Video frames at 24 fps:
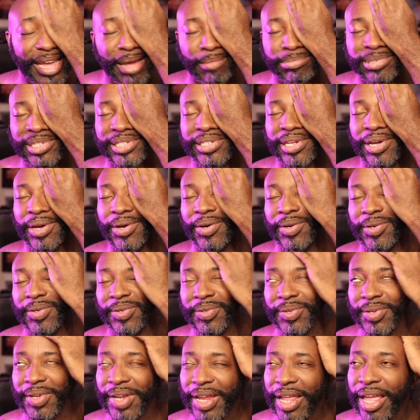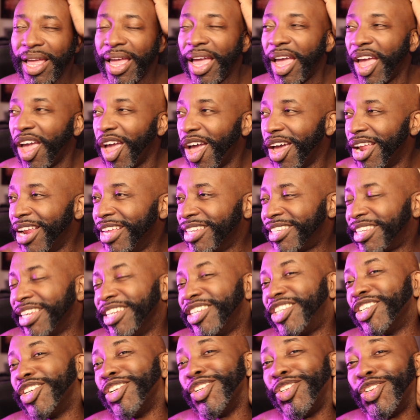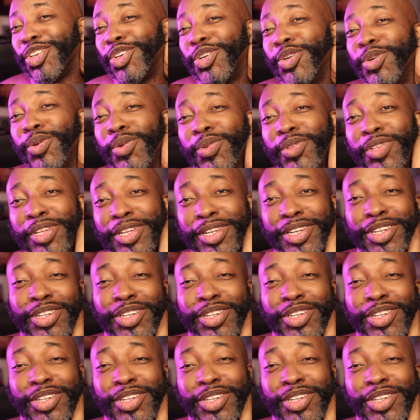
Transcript: episode. Let's get to the jacuzzi.